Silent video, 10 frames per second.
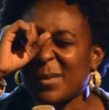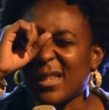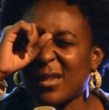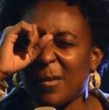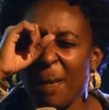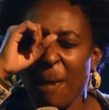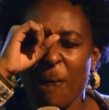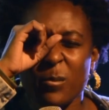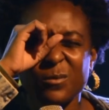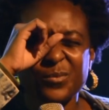meal
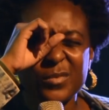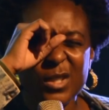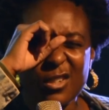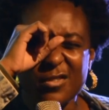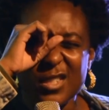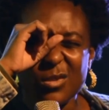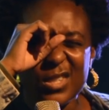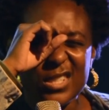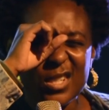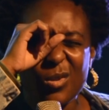of
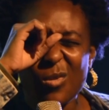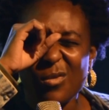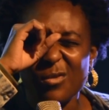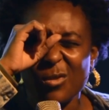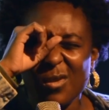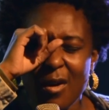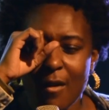chingwachinekovo.